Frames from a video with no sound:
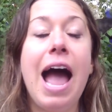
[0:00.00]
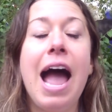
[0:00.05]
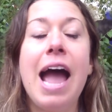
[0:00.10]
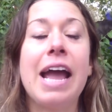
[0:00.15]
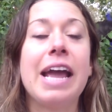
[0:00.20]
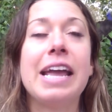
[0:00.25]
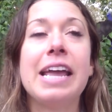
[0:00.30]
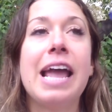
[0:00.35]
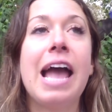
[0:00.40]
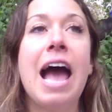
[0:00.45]

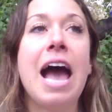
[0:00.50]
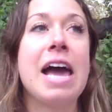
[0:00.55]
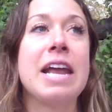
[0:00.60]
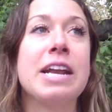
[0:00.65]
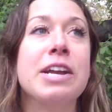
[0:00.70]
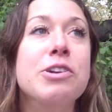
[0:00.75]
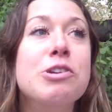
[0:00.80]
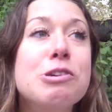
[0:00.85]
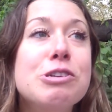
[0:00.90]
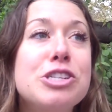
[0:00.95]
I yeah,
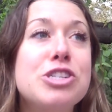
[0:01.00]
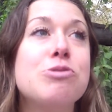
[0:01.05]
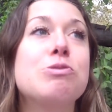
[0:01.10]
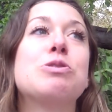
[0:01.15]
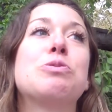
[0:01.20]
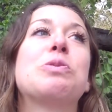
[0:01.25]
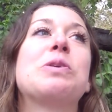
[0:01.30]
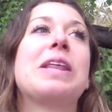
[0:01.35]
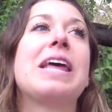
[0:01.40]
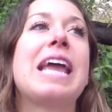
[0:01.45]
and I knew she
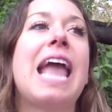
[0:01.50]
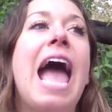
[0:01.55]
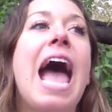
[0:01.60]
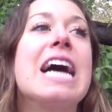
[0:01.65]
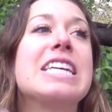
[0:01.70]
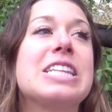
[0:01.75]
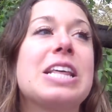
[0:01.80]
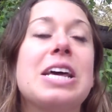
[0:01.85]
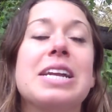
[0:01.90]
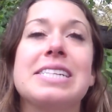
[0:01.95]
was like
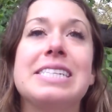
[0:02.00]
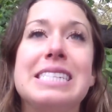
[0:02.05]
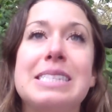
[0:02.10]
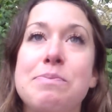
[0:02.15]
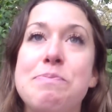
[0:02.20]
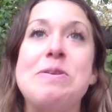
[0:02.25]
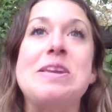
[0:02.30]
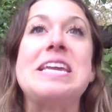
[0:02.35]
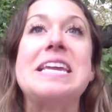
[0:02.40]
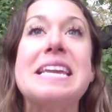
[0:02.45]
has a lot of
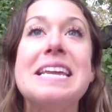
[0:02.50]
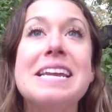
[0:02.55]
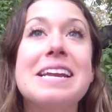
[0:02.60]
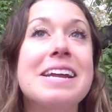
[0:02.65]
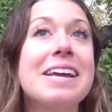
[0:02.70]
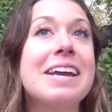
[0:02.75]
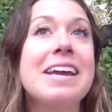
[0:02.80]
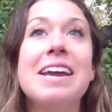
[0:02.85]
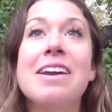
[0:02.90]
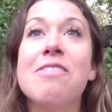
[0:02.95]

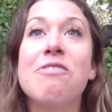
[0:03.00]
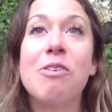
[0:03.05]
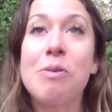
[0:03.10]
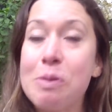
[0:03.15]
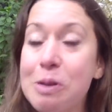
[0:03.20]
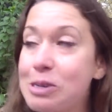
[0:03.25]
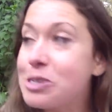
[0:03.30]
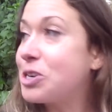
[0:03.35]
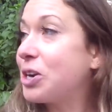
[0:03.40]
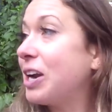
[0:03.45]
speed
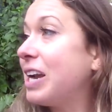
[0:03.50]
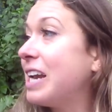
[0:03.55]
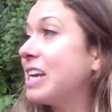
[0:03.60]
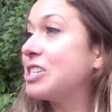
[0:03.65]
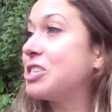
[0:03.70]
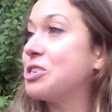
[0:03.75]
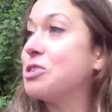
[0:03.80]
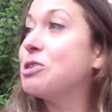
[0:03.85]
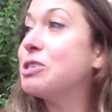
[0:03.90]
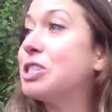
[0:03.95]
from her
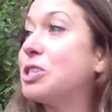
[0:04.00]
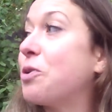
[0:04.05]
training too.